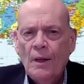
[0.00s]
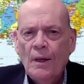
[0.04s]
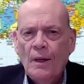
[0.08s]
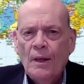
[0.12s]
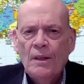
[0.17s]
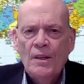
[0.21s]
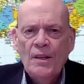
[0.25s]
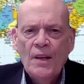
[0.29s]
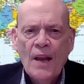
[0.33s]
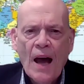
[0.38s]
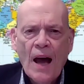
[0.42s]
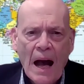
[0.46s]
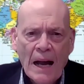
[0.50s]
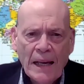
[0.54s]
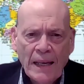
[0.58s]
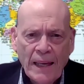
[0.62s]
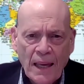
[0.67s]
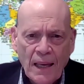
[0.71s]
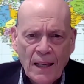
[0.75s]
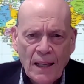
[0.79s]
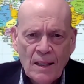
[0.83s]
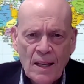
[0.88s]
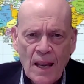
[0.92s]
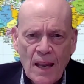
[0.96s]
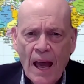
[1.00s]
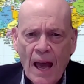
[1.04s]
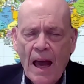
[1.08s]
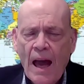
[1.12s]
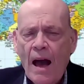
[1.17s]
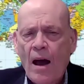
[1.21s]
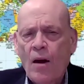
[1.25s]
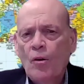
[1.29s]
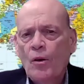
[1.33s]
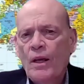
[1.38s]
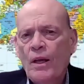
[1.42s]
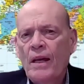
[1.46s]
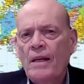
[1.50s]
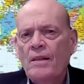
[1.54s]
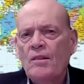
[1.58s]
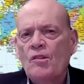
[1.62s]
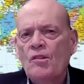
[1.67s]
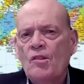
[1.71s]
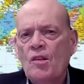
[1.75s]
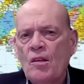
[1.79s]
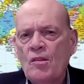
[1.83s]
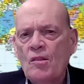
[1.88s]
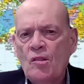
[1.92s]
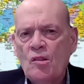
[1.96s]
knocking down
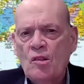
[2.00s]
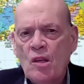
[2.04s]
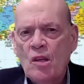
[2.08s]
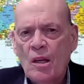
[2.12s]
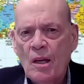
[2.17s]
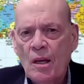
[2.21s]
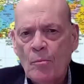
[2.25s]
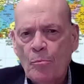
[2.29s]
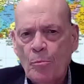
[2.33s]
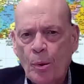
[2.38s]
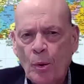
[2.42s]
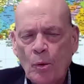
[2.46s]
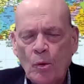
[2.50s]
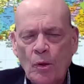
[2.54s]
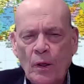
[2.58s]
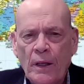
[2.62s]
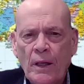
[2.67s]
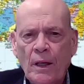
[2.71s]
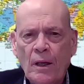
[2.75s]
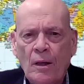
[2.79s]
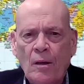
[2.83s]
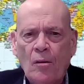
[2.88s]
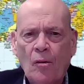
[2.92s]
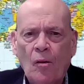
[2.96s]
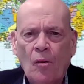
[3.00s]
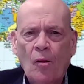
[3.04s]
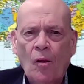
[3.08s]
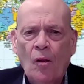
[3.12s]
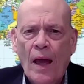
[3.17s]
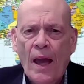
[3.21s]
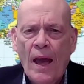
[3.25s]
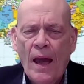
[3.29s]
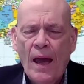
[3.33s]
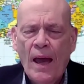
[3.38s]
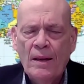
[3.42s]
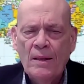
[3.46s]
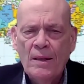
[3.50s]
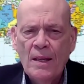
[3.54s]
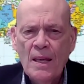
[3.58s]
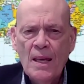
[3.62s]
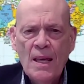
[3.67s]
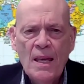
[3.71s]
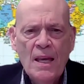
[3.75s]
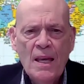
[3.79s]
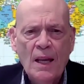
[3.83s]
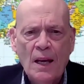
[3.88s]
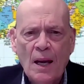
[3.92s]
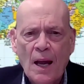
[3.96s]
existing political and
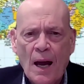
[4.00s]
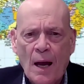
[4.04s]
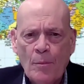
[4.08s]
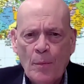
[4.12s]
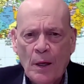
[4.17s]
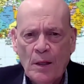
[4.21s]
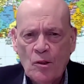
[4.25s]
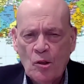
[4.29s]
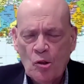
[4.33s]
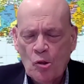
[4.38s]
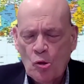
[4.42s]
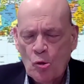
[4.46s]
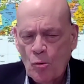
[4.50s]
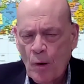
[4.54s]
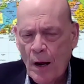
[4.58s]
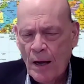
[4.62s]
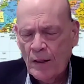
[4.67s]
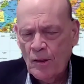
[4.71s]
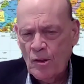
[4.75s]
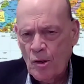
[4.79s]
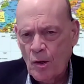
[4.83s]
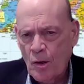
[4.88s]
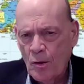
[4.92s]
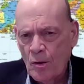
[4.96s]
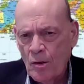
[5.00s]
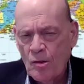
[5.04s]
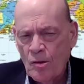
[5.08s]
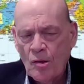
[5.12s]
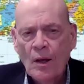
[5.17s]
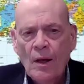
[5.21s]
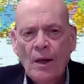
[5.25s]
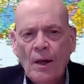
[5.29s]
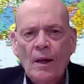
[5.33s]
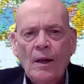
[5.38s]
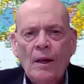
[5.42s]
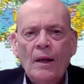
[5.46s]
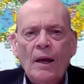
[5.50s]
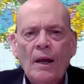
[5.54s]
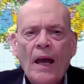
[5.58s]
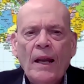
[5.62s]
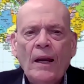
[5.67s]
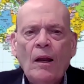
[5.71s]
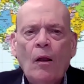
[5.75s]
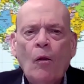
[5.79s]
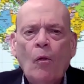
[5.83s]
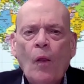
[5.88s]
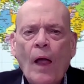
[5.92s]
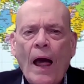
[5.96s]
economic structures and
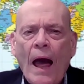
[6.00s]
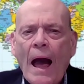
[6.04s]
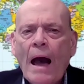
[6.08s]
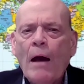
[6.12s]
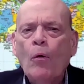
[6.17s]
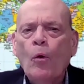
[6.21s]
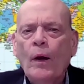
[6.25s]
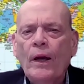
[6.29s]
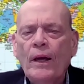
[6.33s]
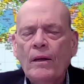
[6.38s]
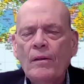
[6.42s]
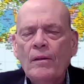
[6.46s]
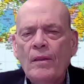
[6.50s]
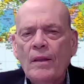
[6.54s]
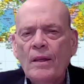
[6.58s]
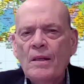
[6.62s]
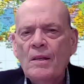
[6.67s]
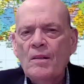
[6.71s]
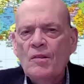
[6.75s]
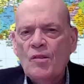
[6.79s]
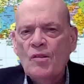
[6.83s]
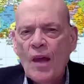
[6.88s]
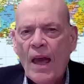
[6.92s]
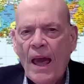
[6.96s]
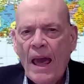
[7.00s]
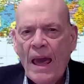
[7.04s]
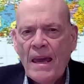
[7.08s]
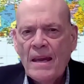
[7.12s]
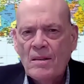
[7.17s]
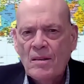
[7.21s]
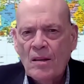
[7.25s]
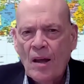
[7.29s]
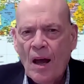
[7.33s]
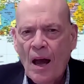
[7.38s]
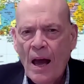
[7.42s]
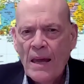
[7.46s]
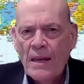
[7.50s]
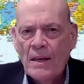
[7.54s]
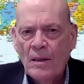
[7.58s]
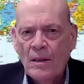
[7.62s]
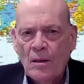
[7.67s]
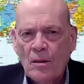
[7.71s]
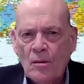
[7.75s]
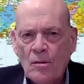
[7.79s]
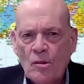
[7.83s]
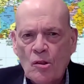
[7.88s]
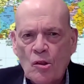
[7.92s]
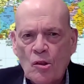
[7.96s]
allowing these eight
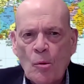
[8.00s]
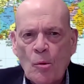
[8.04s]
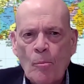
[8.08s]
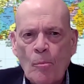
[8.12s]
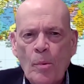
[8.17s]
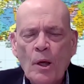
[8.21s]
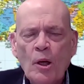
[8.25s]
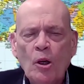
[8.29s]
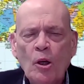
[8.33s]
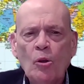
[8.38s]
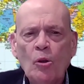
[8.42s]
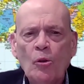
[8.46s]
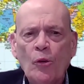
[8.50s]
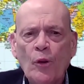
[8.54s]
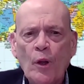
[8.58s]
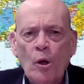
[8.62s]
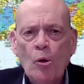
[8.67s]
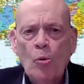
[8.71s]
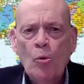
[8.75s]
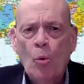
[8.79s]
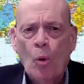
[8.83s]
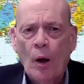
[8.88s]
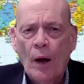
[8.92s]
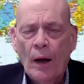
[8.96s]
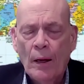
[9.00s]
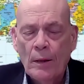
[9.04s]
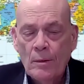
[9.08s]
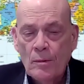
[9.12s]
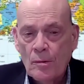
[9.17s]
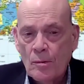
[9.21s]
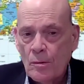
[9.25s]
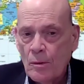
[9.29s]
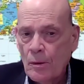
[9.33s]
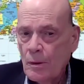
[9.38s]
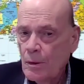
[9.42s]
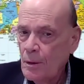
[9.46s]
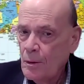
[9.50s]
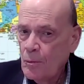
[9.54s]
titans to build new ones,